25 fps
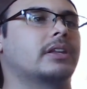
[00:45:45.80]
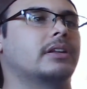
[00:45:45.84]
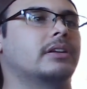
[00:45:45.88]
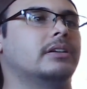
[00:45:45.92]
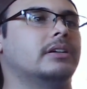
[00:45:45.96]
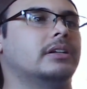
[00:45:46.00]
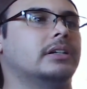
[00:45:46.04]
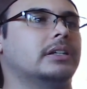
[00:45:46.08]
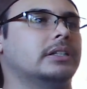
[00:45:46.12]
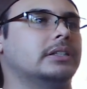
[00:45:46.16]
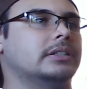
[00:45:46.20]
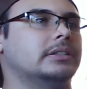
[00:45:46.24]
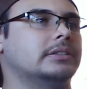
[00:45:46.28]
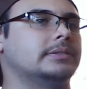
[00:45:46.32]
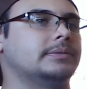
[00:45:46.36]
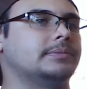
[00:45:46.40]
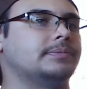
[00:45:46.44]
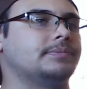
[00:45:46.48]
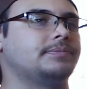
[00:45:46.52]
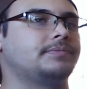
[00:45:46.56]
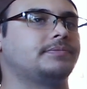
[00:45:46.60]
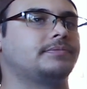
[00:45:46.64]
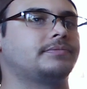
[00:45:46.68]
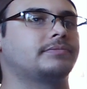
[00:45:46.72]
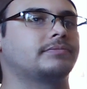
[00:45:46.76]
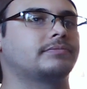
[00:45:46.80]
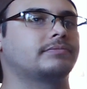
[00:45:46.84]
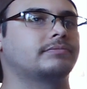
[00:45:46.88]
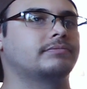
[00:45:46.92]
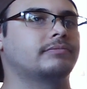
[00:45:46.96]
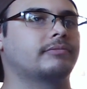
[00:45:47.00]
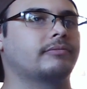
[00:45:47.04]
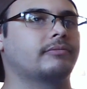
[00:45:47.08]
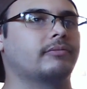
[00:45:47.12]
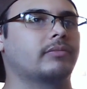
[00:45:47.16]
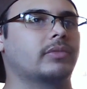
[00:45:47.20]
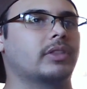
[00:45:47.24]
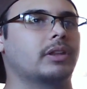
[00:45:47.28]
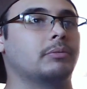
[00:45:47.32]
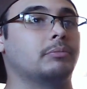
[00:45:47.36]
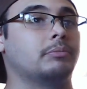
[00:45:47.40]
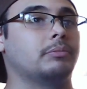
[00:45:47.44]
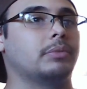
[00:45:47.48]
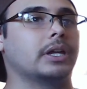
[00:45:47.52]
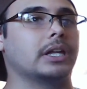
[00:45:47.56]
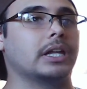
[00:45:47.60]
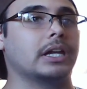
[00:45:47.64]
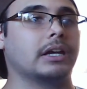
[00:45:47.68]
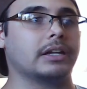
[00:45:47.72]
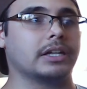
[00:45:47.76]

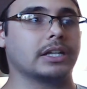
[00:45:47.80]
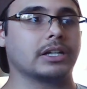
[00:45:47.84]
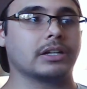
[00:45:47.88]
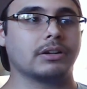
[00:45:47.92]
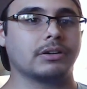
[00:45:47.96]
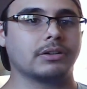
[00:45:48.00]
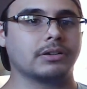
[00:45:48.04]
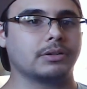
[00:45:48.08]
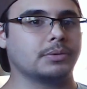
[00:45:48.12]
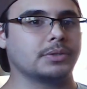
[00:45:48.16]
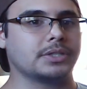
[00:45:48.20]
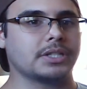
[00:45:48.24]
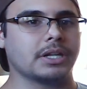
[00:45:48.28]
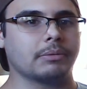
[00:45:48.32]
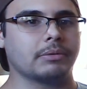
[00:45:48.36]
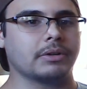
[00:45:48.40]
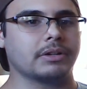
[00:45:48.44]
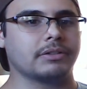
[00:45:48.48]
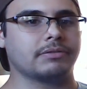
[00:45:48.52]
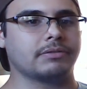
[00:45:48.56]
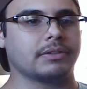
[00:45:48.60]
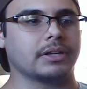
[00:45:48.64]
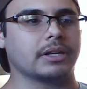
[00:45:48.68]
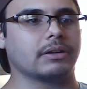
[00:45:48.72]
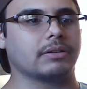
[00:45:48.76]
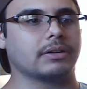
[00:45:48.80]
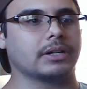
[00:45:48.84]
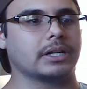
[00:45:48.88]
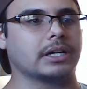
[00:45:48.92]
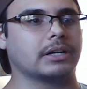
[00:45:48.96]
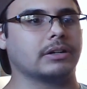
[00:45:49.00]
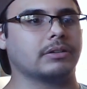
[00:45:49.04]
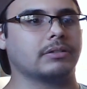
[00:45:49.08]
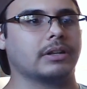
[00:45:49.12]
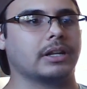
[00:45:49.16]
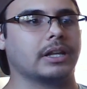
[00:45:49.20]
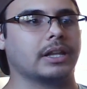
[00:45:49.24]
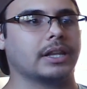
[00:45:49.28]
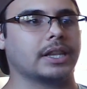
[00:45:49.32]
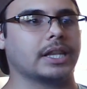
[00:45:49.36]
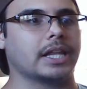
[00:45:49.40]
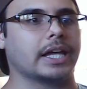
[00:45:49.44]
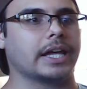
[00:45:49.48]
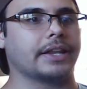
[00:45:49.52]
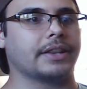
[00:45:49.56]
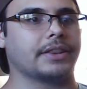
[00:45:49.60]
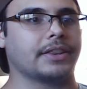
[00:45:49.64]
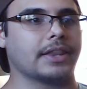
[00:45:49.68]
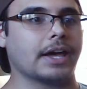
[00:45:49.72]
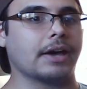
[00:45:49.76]
But yeah, Ikago was able to figure it out,
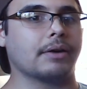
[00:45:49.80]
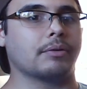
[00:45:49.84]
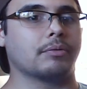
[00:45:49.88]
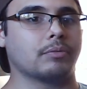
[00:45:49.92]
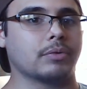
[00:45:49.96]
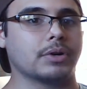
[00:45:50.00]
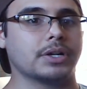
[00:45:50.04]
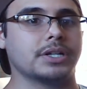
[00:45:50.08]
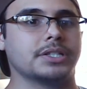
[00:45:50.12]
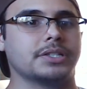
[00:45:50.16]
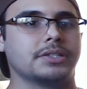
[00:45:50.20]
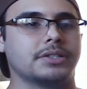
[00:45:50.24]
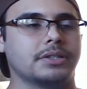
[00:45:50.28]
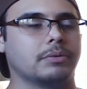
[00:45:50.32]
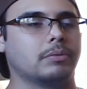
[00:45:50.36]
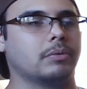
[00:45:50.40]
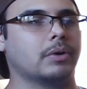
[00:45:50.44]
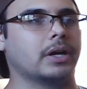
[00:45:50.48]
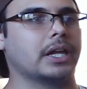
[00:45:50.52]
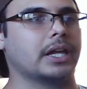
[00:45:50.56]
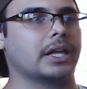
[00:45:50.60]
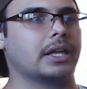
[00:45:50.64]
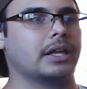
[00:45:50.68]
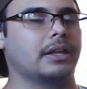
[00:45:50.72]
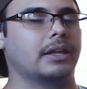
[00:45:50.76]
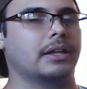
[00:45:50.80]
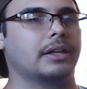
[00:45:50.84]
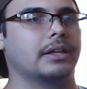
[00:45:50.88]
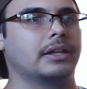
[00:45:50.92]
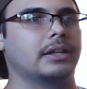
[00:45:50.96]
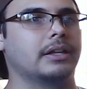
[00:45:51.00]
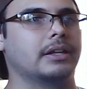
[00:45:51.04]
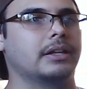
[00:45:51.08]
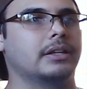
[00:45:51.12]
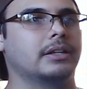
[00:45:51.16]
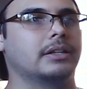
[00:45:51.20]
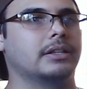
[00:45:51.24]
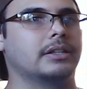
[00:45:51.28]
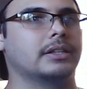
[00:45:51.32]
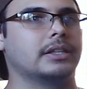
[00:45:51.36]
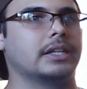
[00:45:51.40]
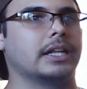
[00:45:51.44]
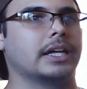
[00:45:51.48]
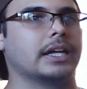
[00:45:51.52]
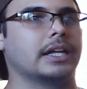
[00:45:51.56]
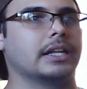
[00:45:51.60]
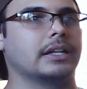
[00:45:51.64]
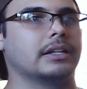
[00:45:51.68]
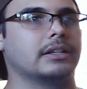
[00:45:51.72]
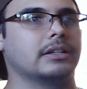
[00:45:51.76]
that that was the way
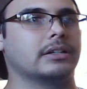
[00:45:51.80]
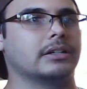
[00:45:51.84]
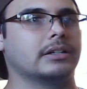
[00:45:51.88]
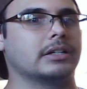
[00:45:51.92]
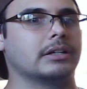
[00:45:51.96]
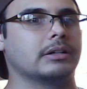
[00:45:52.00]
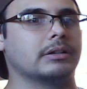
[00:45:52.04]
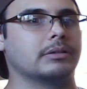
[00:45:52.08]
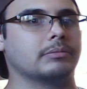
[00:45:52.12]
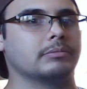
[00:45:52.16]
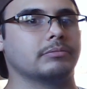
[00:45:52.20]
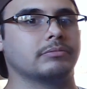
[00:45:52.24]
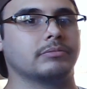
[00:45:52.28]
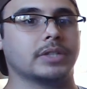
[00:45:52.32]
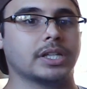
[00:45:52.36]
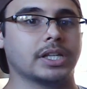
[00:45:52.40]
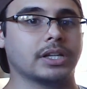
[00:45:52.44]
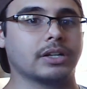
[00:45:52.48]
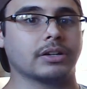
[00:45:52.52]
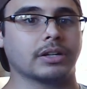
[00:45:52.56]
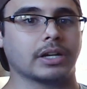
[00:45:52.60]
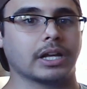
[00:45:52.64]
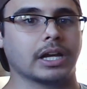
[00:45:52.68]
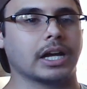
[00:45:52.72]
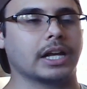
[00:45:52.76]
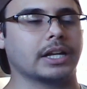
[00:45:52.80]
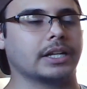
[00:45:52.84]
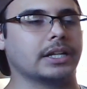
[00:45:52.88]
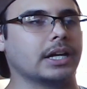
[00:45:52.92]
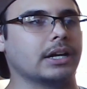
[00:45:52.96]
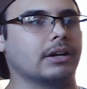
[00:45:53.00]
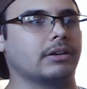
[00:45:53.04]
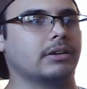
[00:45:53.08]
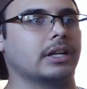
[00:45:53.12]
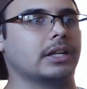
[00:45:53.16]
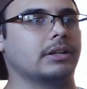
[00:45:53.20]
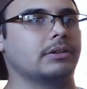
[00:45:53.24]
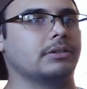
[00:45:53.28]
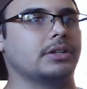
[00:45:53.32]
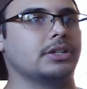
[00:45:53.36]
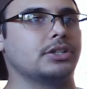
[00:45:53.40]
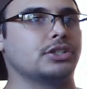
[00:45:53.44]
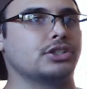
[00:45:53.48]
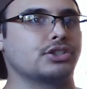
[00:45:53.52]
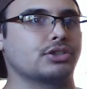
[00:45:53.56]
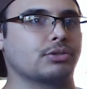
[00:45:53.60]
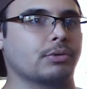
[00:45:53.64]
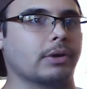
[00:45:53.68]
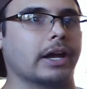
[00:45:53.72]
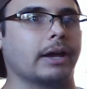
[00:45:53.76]
that he could have gotten out, and he
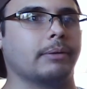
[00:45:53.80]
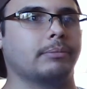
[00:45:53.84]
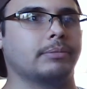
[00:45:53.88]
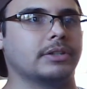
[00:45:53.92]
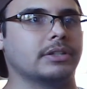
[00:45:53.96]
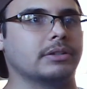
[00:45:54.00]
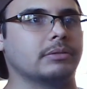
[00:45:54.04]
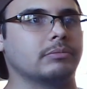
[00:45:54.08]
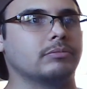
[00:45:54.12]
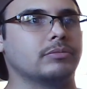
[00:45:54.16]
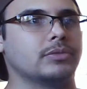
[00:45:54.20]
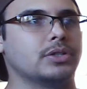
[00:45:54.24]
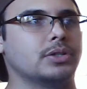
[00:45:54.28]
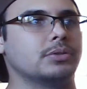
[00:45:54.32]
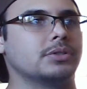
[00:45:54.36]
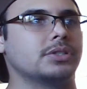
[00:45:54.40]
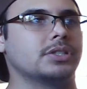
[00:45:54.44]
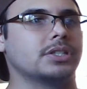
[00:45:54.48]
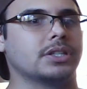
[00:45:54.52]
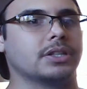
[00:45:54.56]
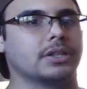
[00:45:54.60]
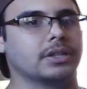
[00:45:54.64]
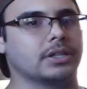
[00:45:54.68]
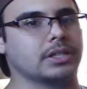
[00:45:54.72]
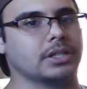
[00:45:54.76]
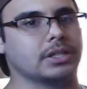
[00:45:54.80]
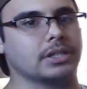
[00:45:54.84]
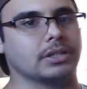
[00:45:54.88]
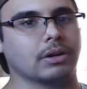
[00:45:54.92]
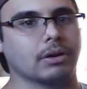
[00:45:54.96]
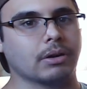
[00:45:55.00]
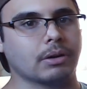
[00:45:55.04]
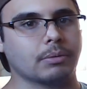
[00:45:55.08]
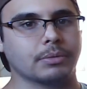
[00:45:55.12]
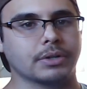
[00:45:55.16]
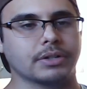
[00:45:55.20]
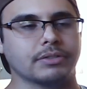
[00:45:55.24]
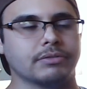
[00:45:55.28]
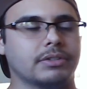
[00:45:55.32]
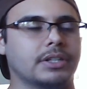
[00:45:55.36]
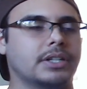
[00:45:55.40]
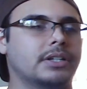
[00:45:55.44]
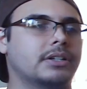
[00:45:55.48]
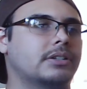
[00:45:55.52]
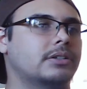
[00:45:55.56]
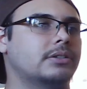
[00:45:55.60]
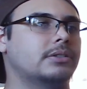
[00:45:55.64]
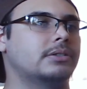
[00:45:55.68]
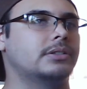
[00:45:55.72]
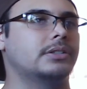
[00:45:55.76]
trapped them using the armored
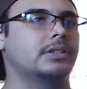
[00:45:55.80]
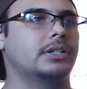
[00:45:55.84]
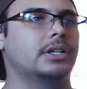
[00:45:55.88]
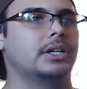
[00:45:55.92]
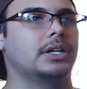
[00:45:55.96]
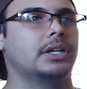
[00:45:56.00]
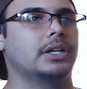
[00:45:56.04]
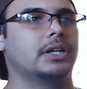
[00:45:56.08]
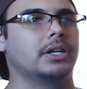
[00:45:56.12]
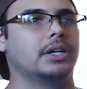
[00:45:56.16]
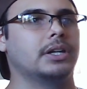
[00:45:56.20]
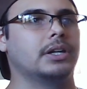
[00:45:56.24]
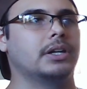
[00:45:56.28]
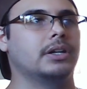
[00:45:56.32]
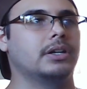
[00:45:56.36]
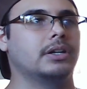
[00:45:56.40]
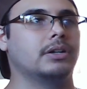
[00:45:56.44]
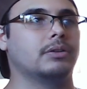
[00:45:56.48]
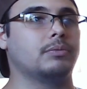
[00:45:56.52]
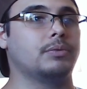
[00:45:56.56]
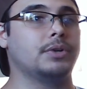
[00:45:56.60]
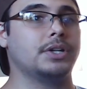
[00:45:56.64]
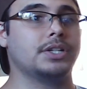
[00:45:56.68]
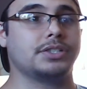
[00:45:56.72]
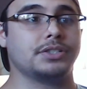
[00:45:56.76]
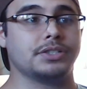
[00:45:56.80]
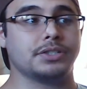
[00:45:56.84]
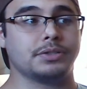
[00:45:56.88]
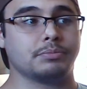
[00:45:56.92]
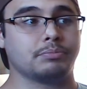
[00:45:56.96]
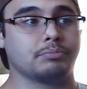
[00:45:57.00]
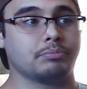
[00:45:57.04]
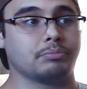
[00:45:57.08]
vehicle, which is